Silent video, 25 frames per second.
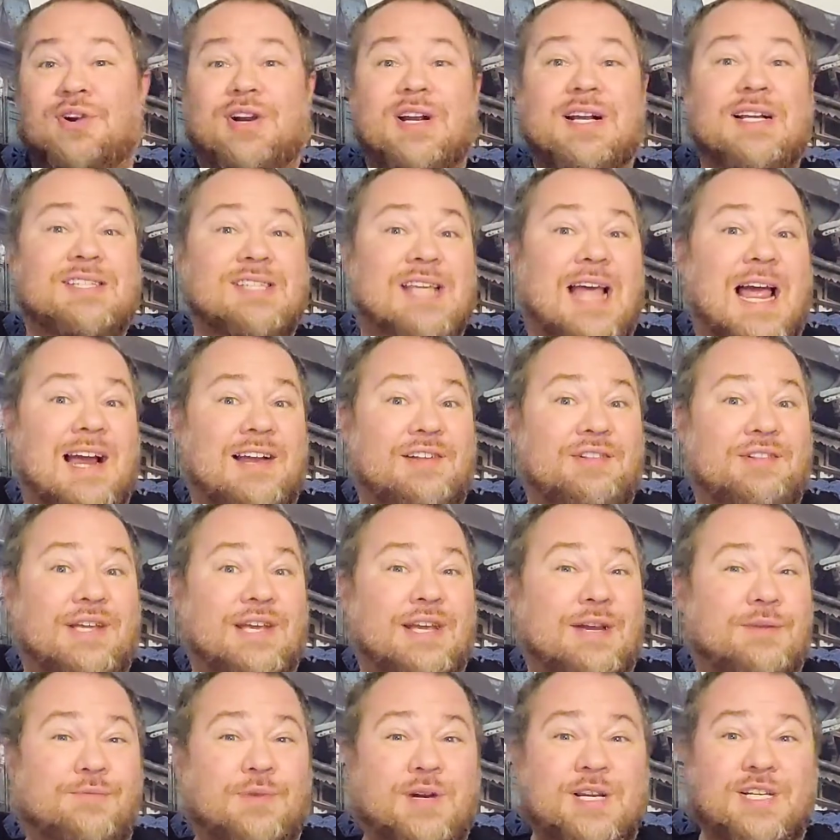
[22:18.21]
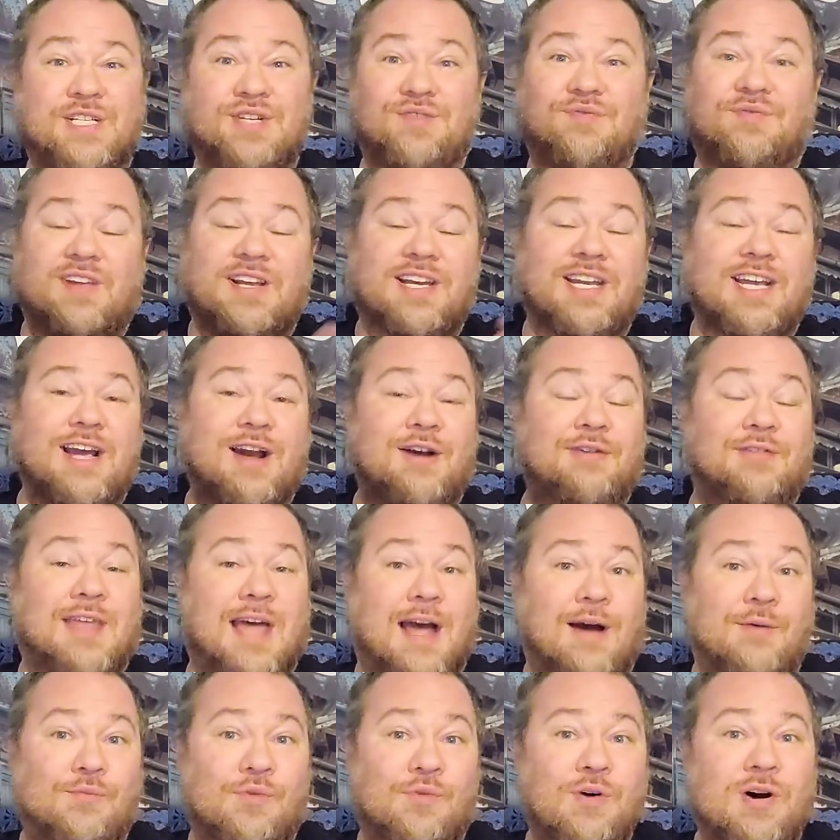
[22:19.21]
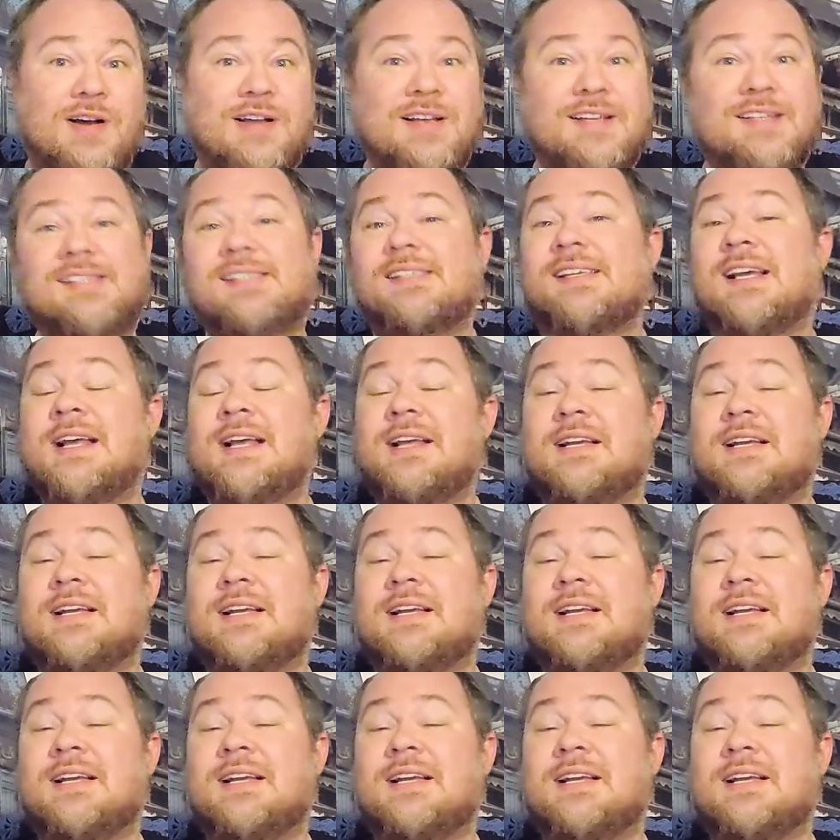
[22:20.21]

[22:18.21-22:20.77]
exactly which video that was,